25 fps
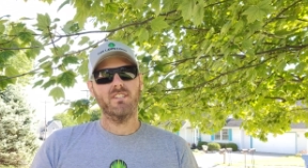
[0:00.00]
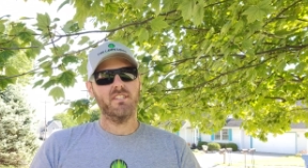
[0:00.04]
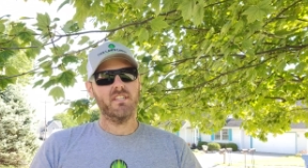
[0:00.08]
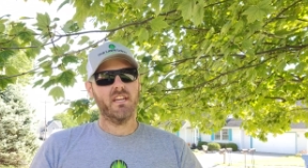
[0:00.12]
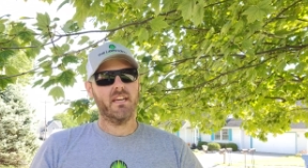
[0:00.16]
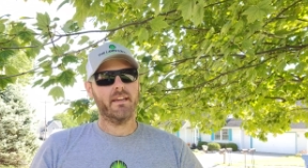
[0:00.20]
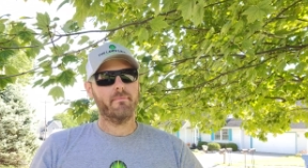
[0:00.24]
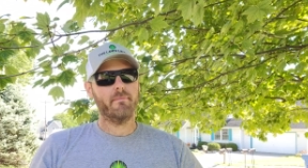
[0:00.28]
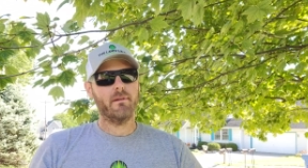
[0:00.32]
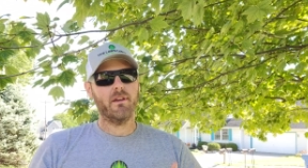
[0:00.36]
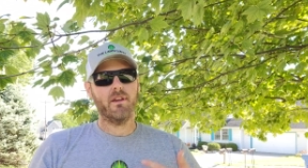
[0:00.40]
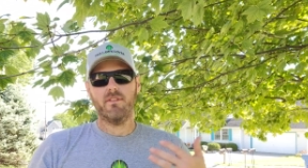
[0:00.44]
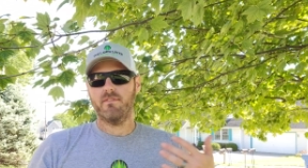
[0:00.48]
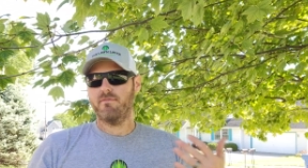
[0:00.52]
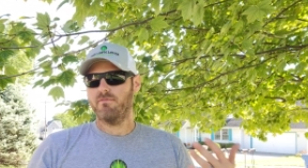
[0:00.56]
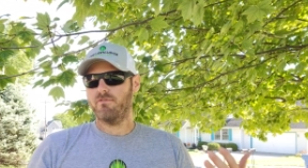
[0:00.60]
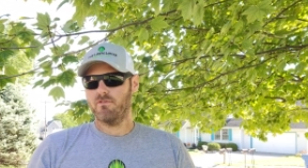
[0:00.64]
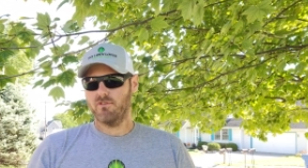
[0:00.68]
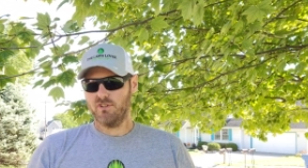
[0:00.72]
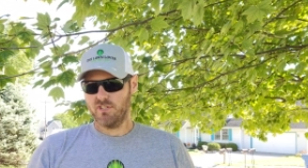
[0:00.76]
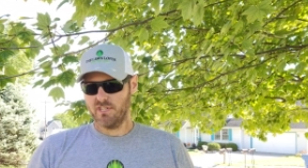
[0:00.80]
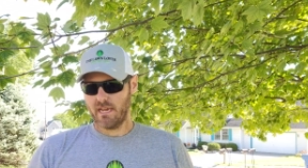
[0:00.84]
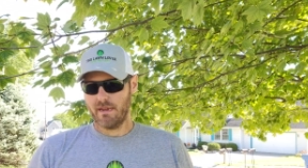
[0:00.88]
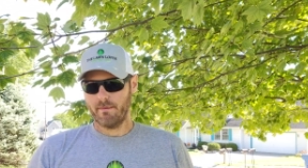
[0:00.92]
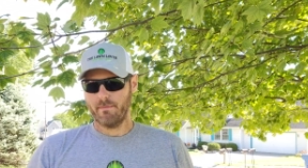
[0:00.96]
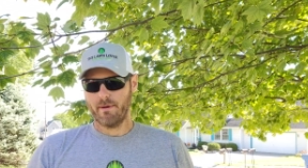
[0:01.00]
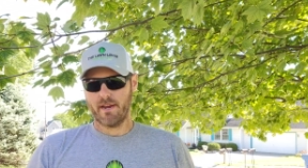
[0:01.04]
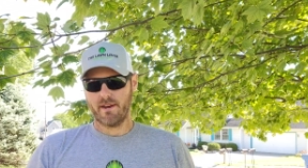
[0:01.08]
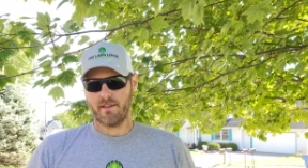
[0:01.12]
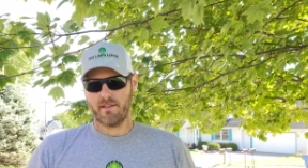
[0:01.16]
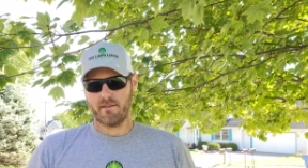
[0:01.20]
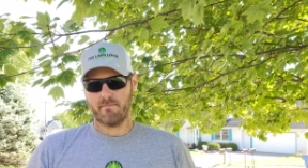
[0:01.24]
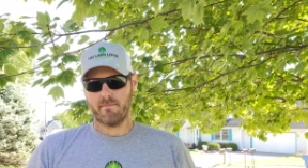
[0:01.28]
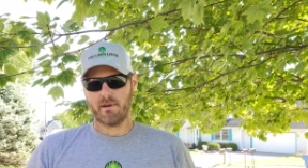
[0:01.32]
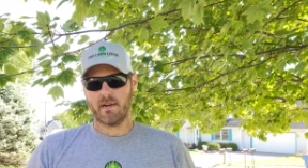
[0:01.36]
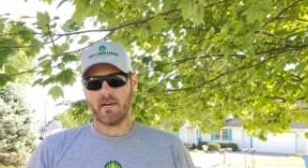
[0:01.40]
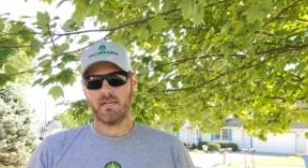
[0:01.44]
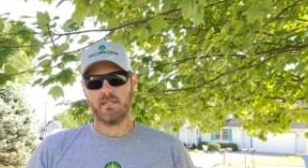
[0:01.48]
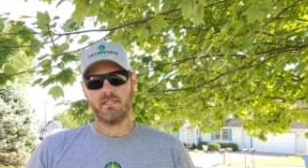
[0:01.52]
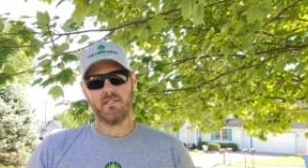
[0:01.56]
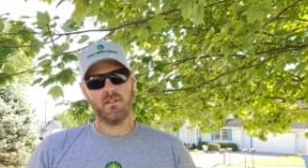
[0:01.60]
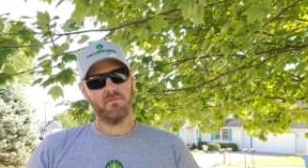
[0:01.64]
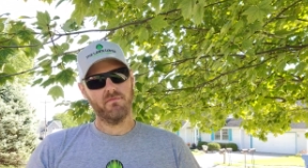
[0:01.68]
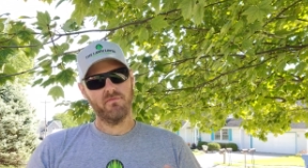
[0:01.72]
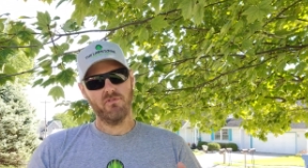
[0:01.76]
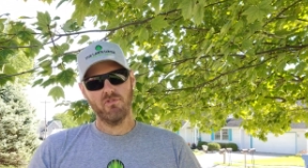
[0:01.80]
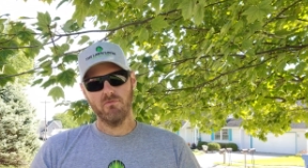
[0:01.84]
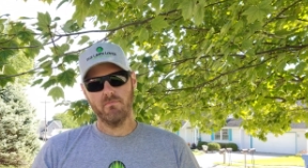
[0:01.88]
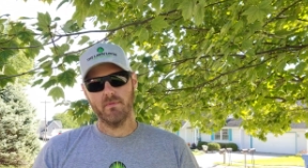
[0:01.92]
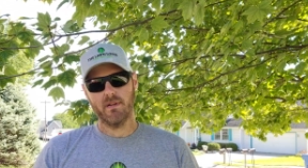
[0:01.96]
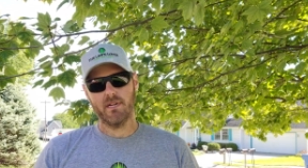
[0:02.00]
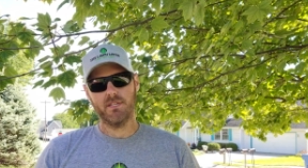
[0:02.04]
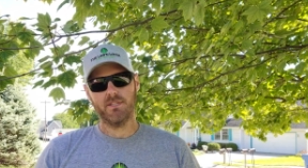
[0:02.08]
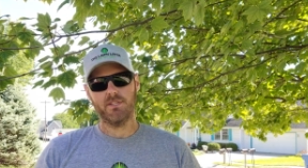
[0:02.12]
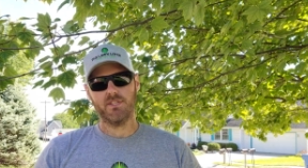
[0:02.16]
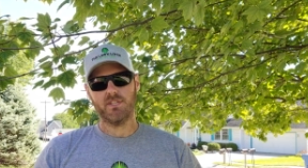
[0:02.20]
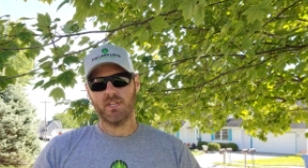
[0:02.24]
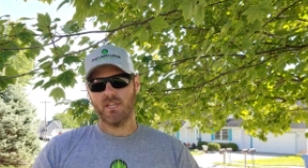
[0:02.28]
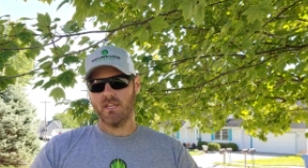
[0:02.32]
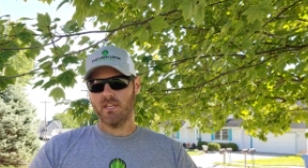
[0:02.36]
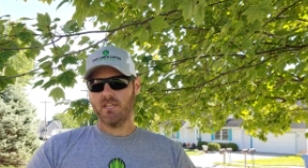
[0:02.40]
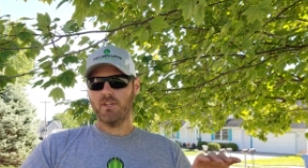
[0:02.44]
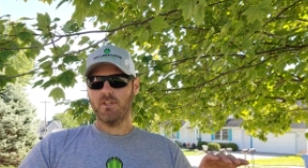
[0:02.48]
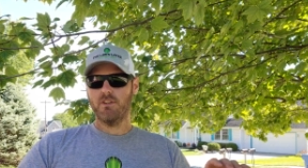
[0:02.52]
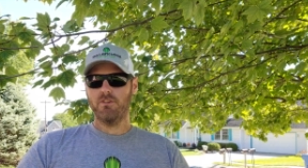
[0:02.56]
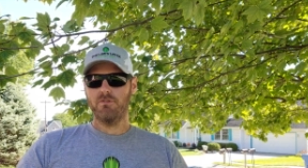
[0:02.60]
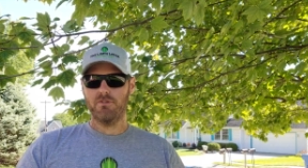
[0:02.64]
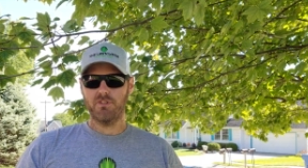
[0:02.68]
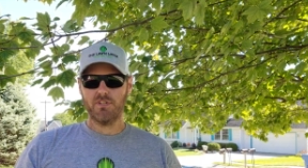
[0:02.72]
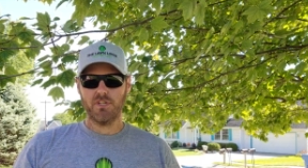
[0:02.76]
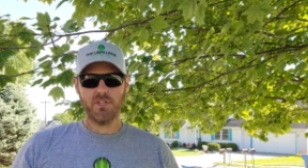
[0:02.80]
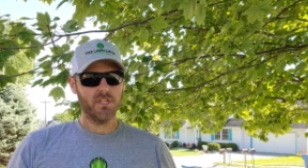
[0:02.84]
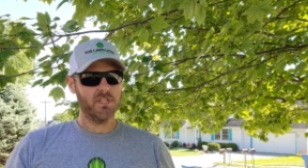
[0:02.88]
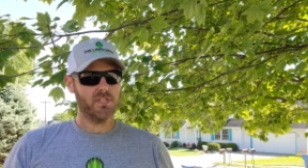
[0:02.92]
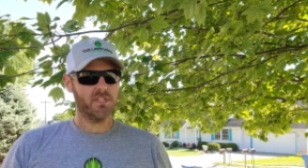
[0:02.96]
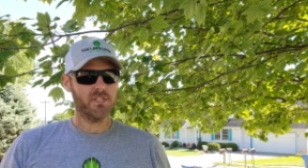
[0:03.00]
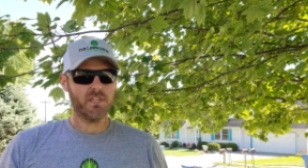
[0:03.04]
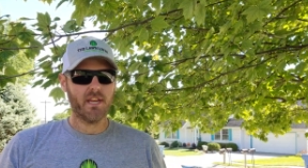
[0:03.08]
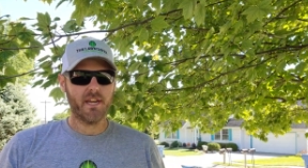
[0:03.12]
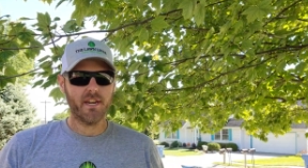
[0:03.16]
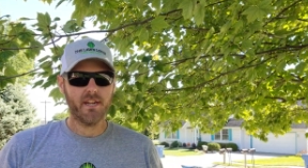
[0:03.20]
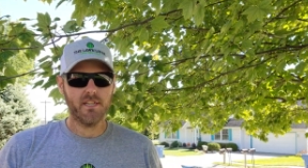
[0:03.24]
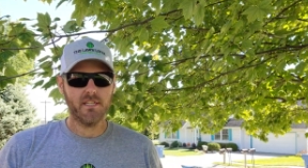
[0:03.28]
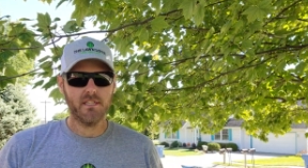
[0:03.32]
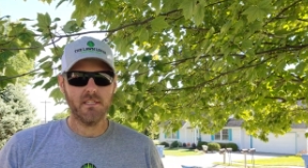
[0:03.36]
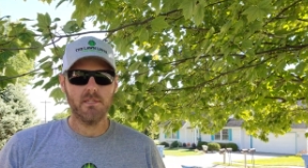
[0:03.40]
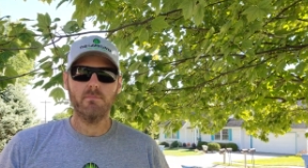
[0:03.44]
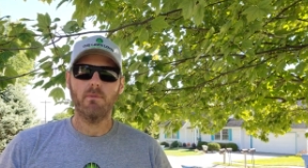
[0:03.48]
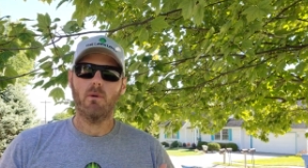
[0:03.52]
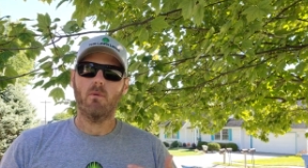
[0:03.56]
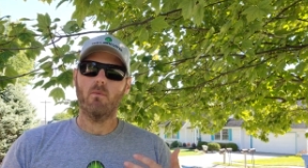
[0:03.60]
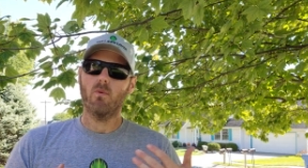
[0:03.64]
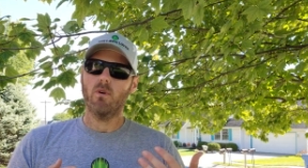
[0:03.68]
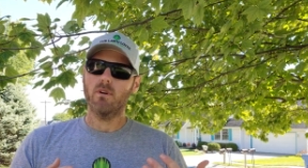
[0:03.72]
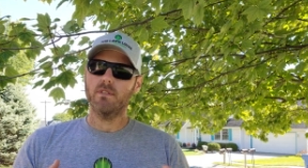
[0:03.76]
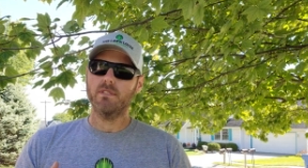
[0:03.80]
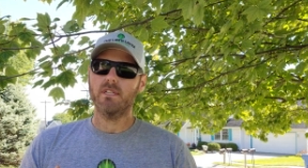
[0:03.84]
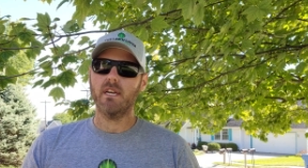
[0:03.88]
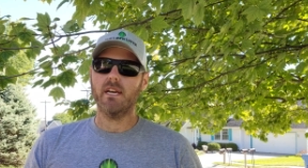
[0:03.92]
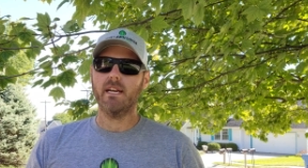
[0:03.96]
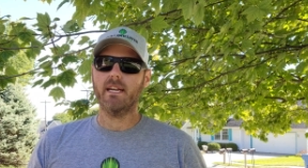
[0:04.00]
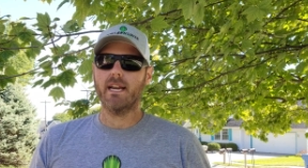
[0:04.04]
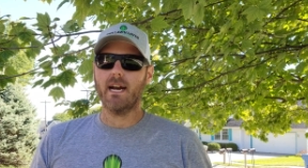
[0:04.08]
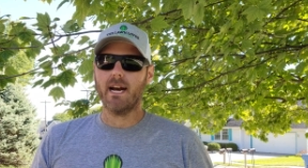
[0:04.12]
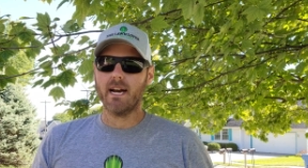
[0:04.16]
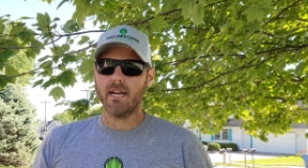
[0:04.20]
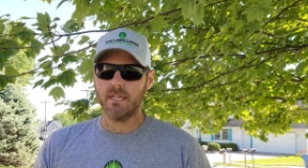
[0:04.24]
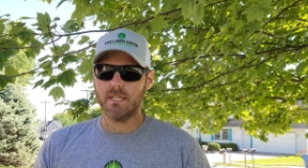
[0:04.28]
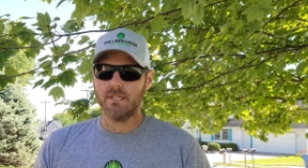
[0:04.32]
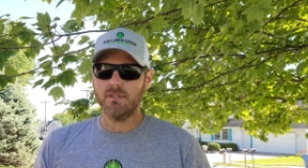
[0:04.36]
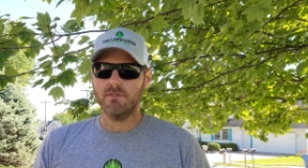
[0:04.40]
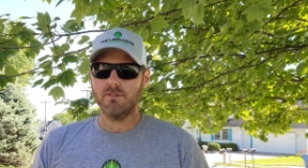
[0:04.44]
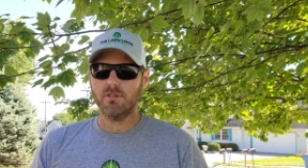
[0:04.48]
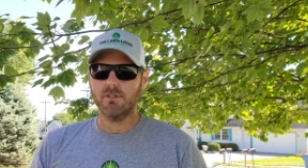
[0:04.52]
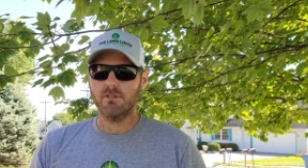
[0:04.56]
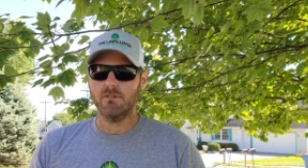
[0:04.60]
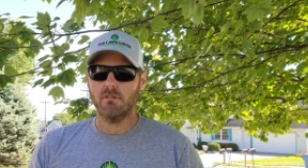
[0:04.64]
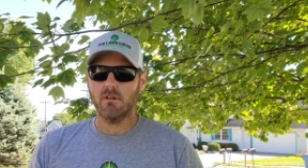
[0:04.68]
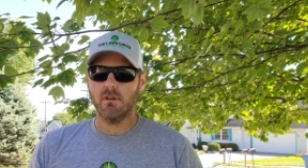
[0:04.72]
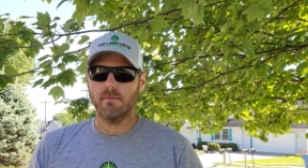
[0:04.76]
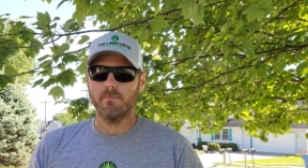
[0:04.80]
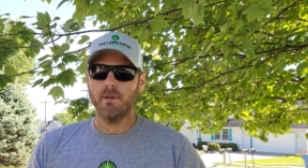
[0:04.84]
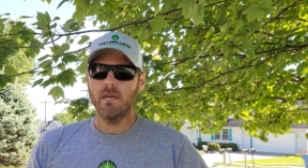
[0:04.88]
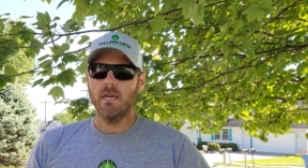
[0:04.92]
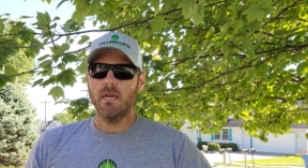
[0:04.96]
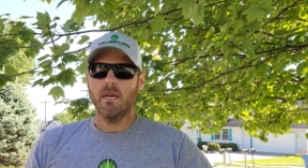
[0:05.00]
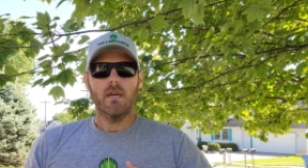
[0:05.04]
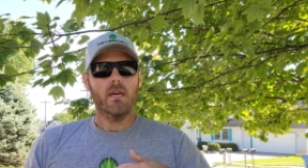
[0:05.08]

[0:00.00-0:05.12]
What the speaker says: take me on the first time out of the box a few minutes to get used to the settings, but once I got used to them,